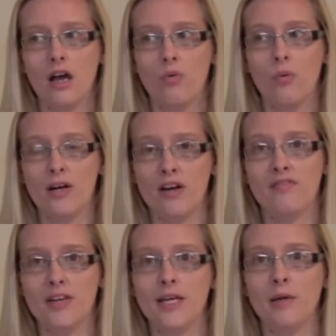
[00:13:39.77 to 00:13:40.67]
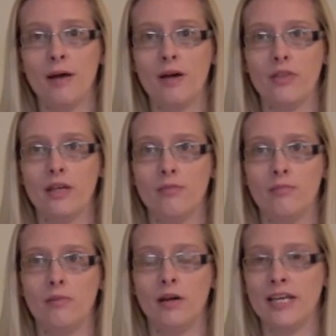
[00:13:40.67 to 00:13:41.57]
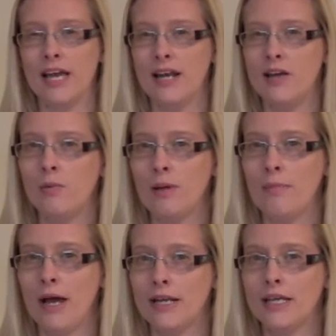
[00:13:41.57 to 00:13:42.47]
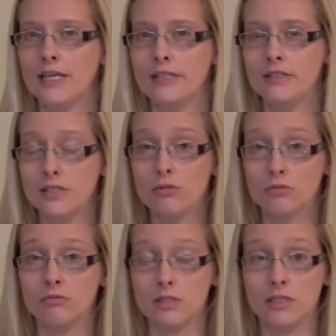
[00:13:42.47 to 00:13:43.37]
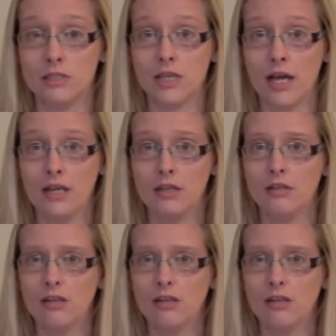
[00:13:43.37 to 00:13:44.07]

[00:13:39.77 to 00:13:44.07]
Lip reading: when I think about them, I get a little bit panicky still to this day.